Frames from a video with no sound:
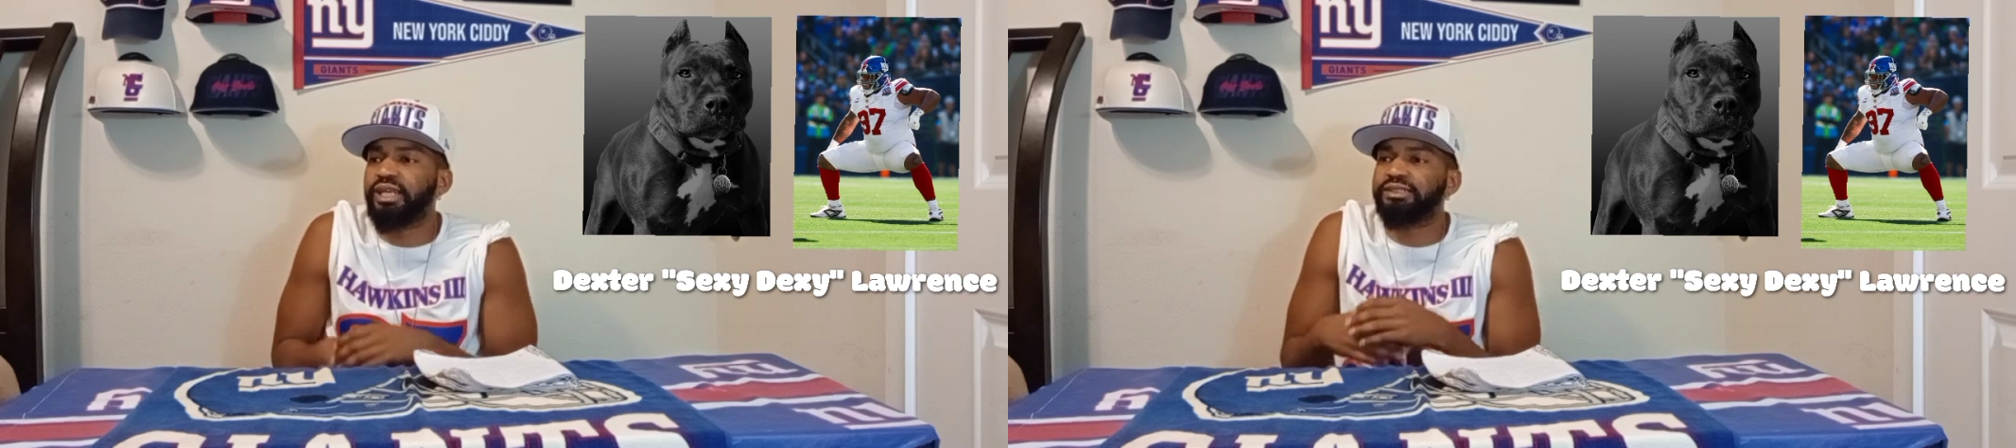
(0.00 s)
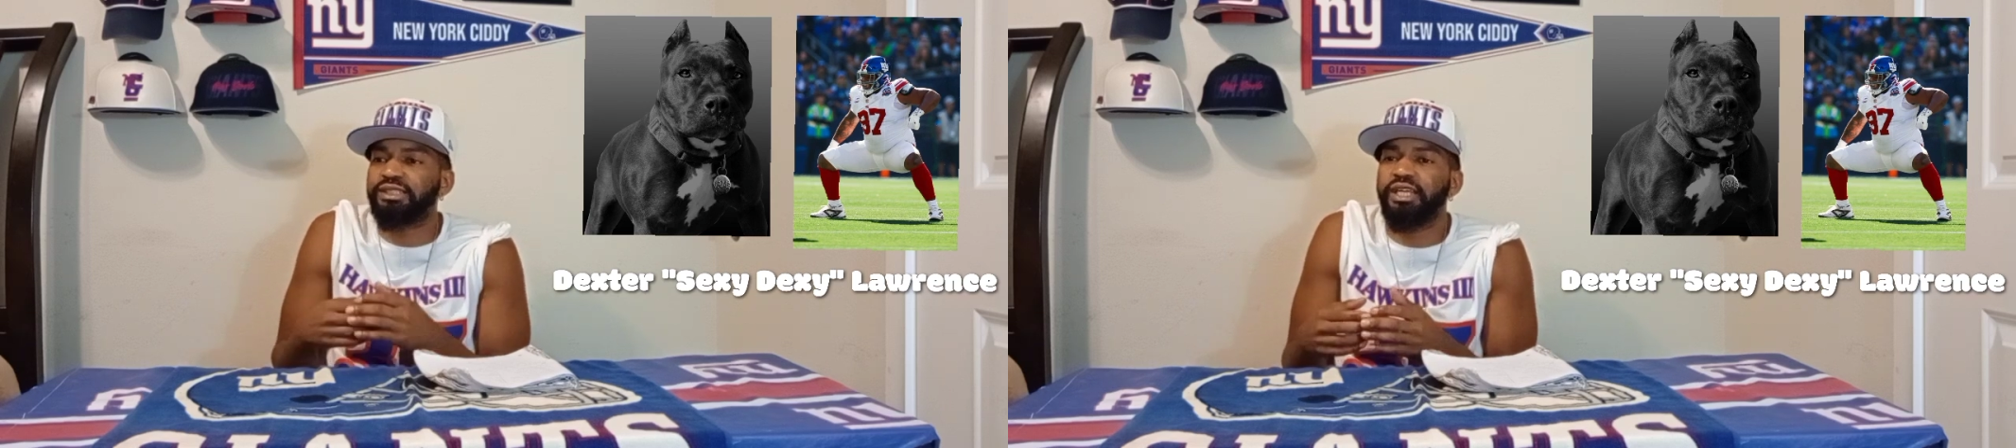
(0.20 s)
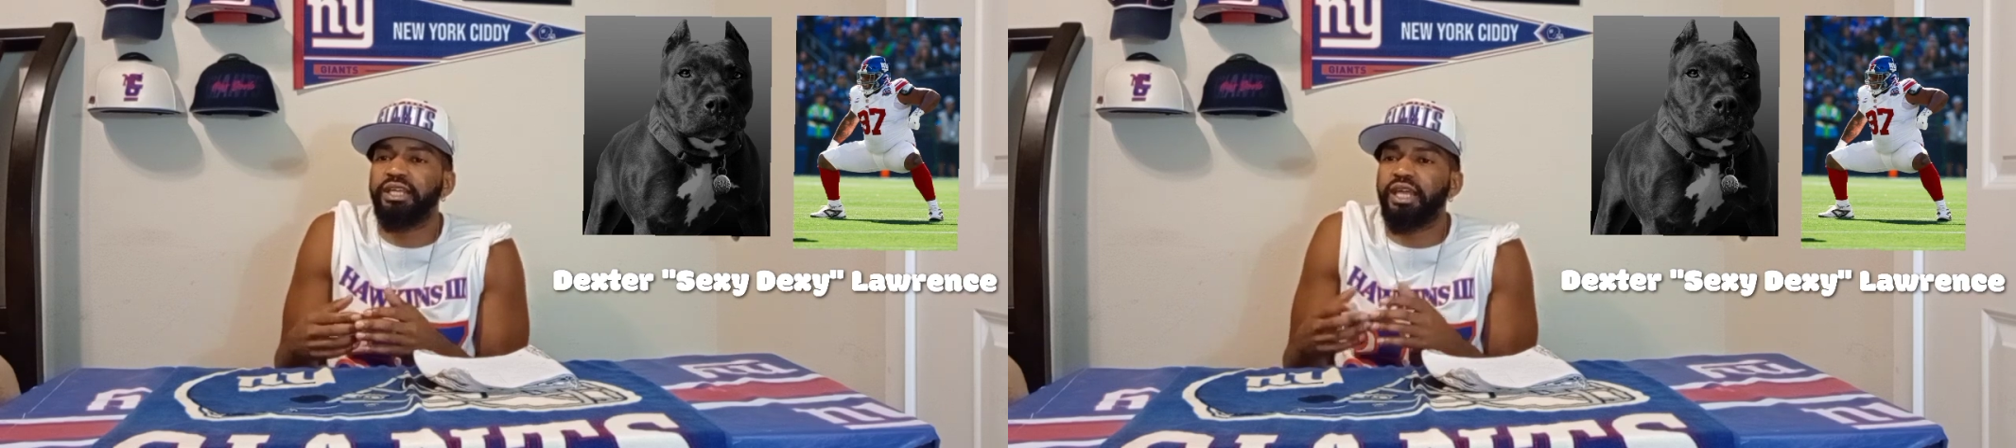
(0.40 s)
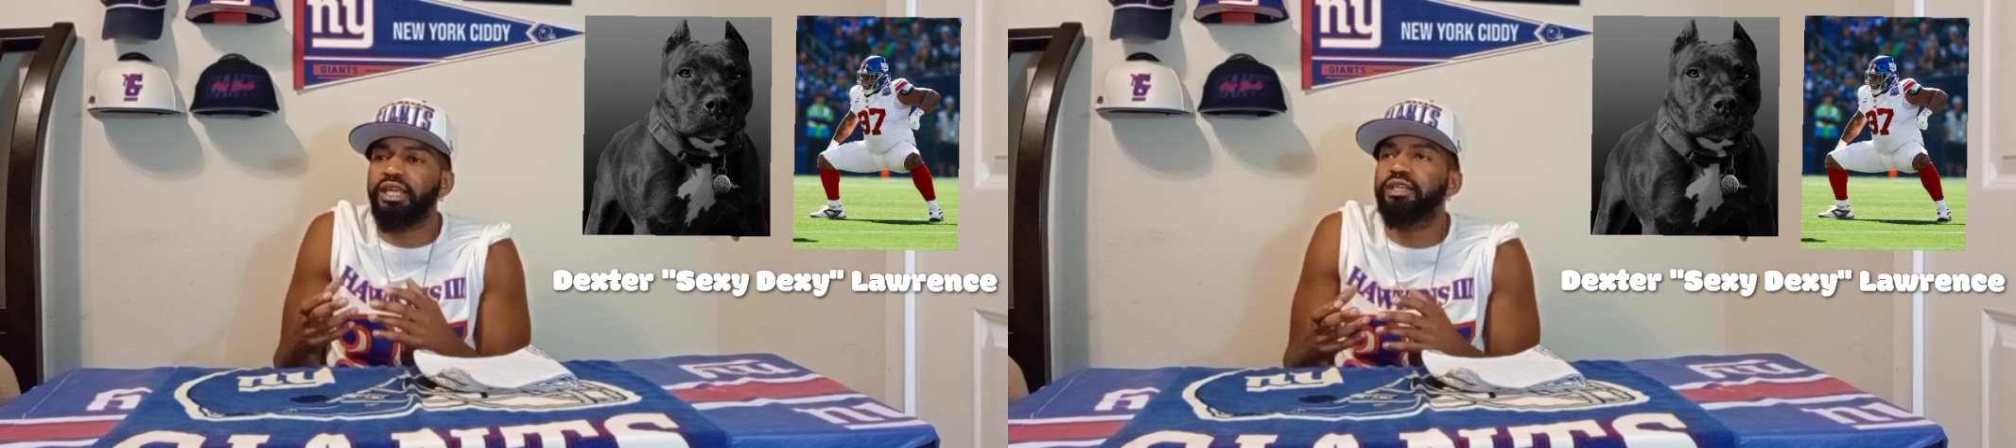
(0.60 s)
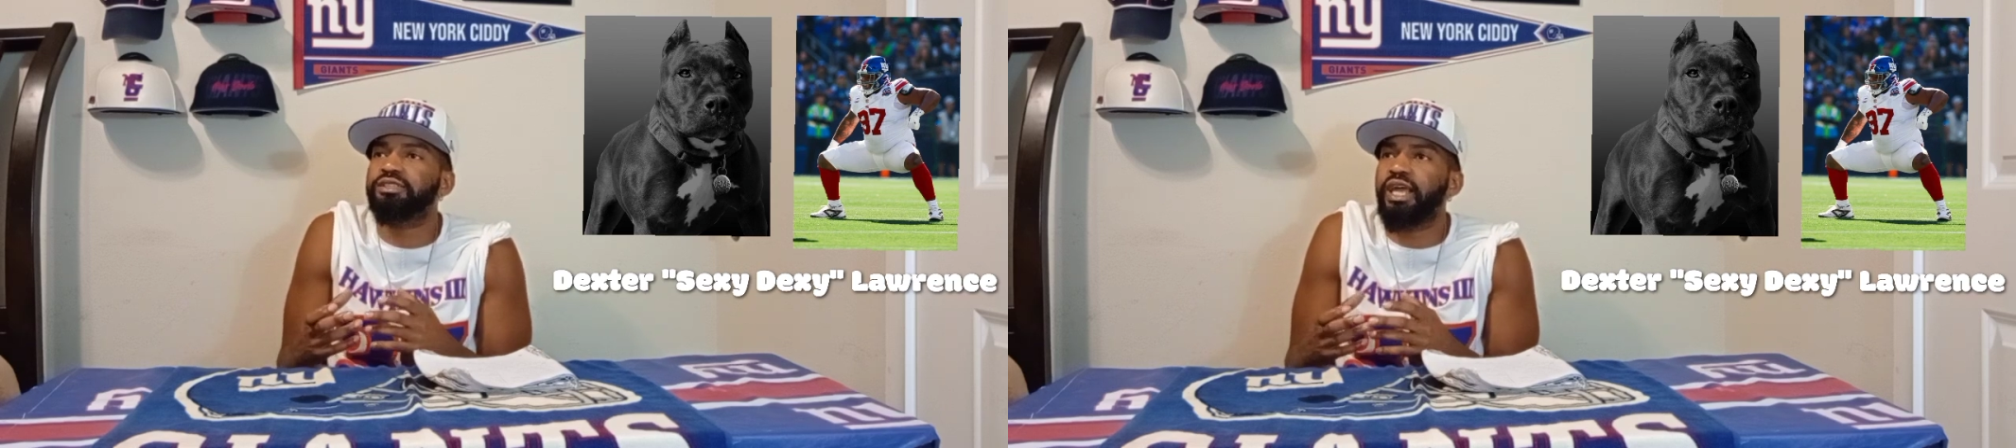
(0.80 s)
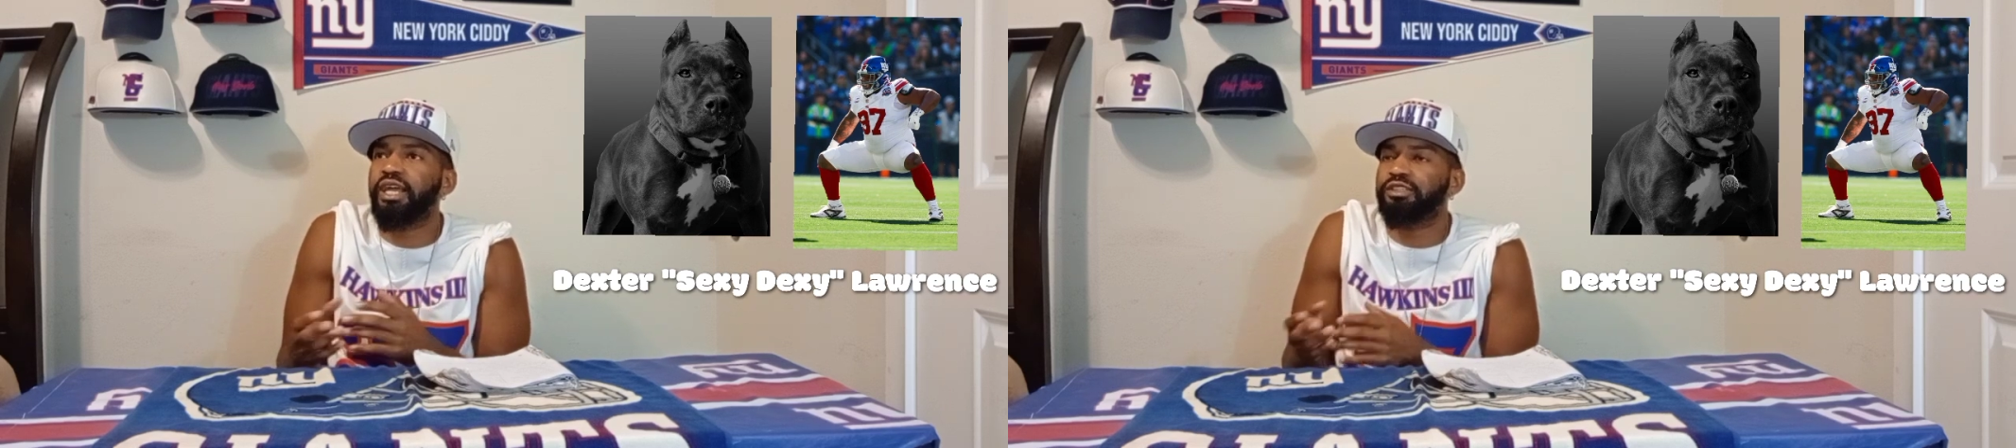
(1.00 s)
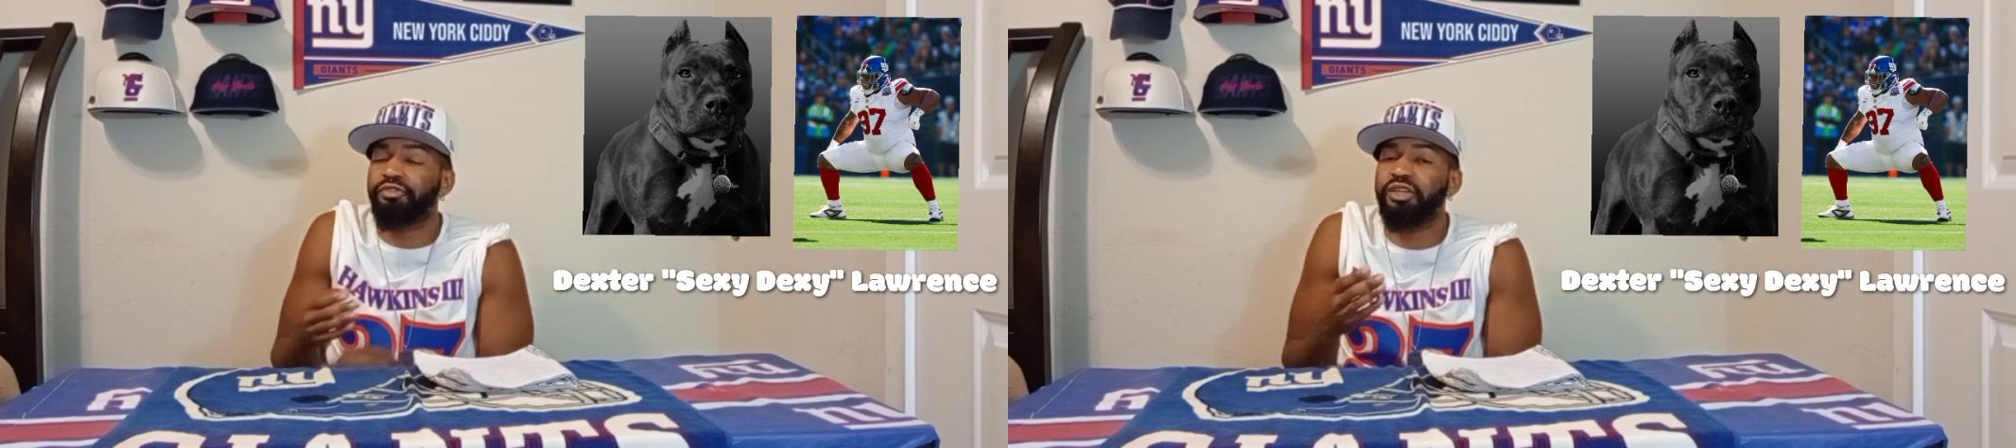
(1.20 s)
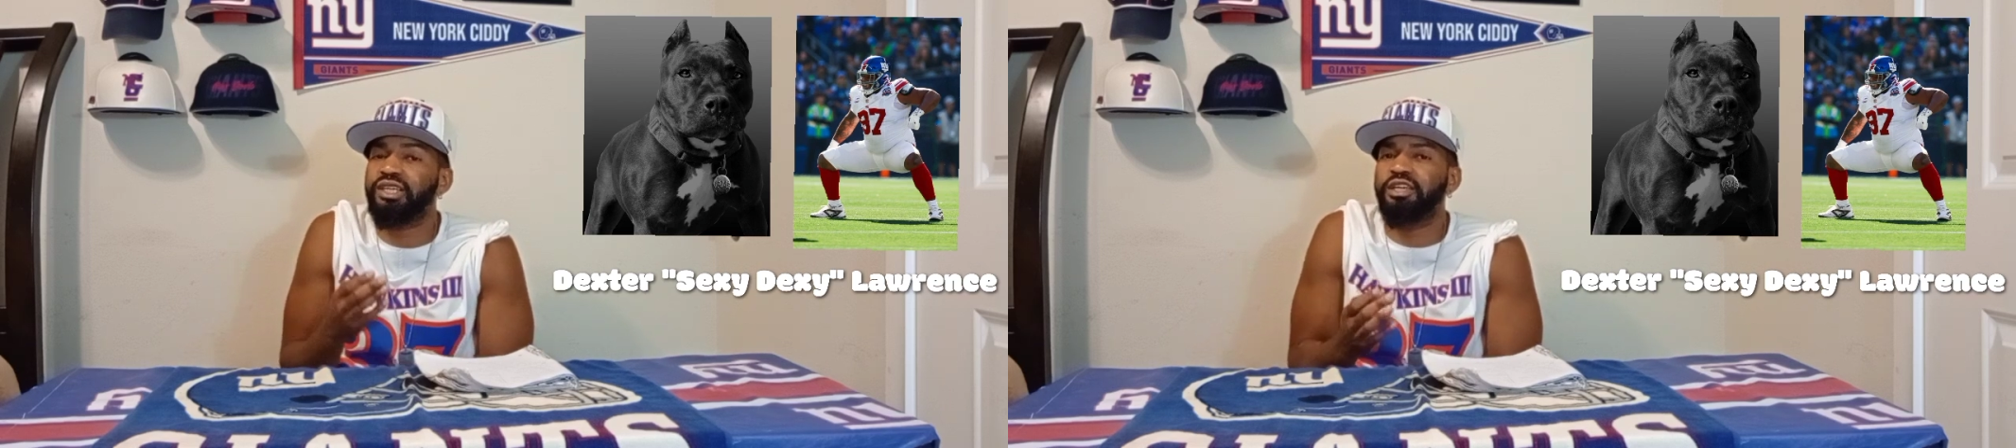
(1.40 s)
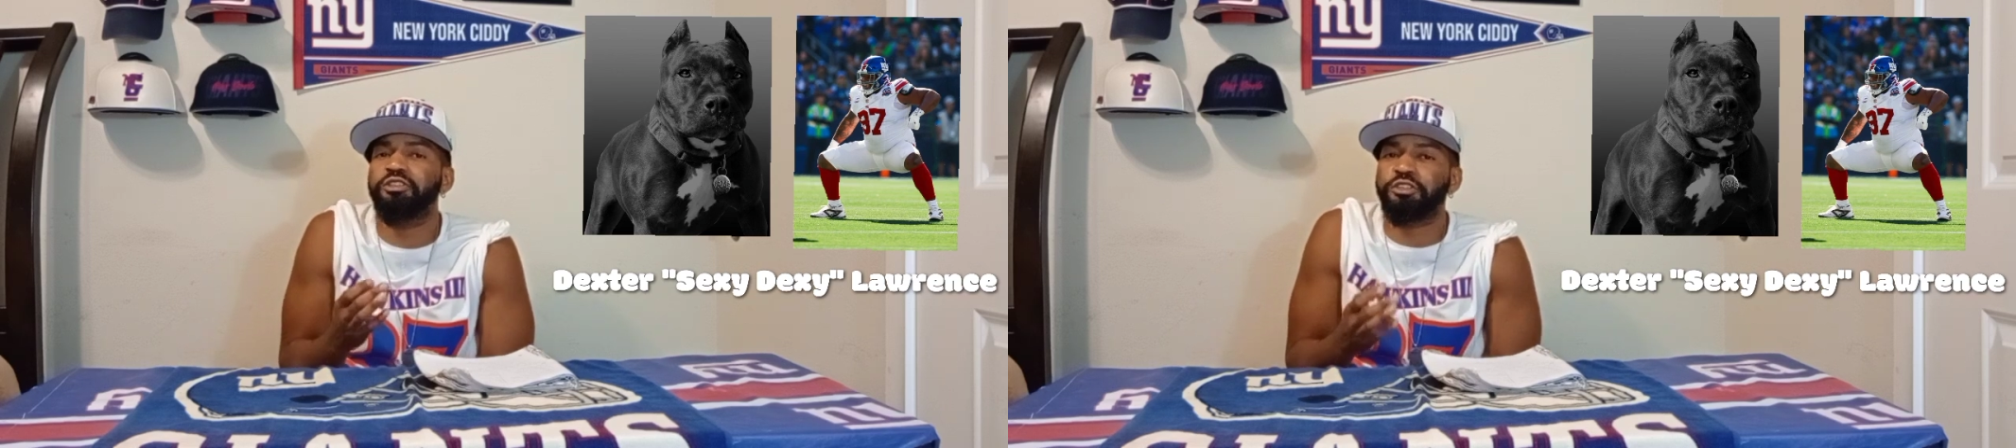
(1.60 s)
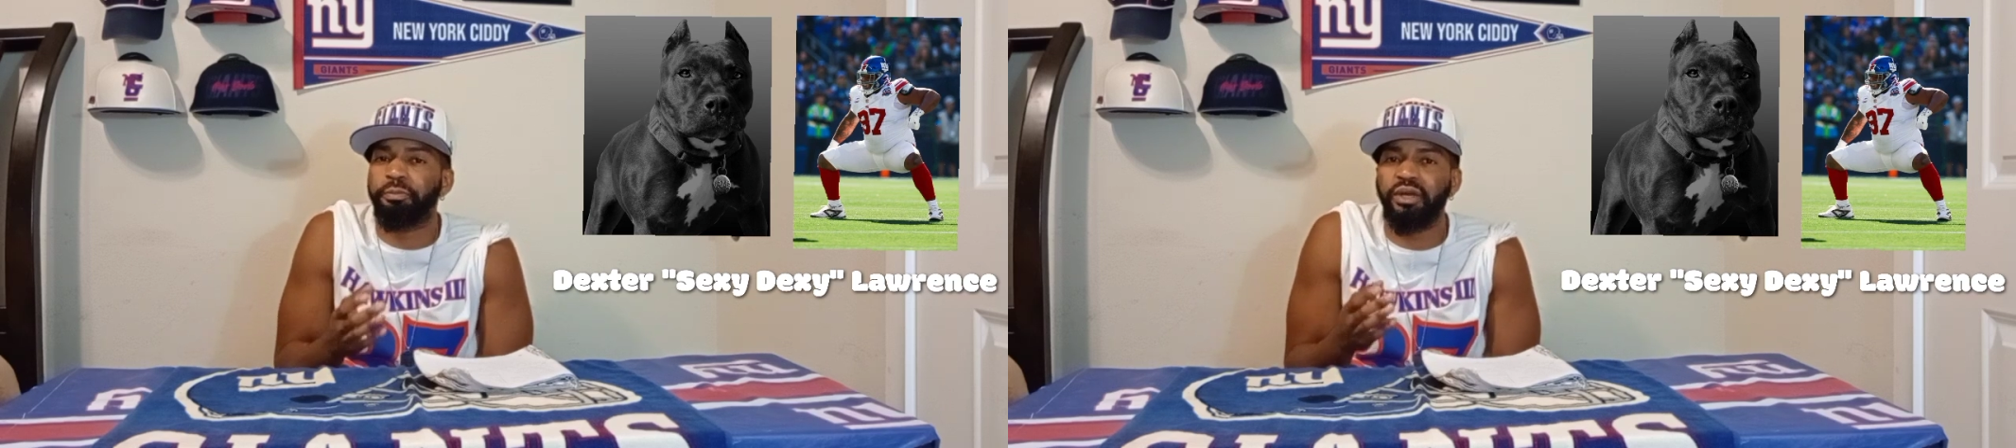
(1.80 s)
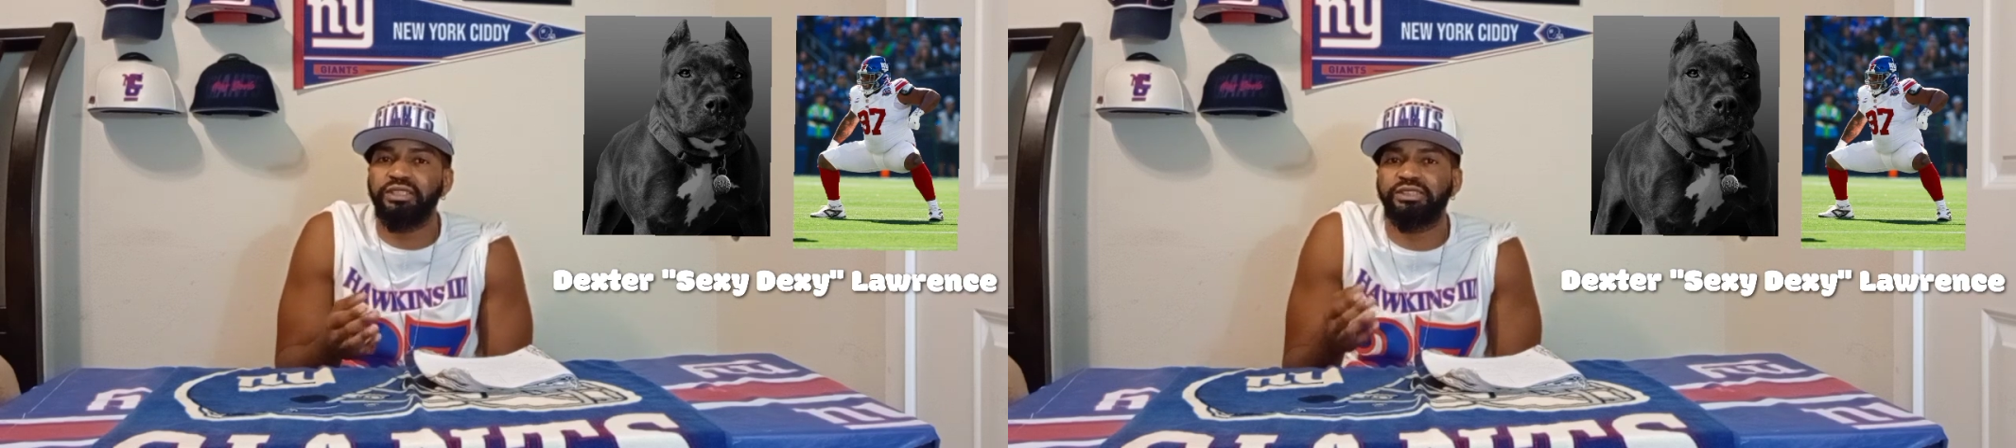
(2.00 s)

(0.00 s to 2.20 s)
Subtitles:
I seen that if he keeps the pace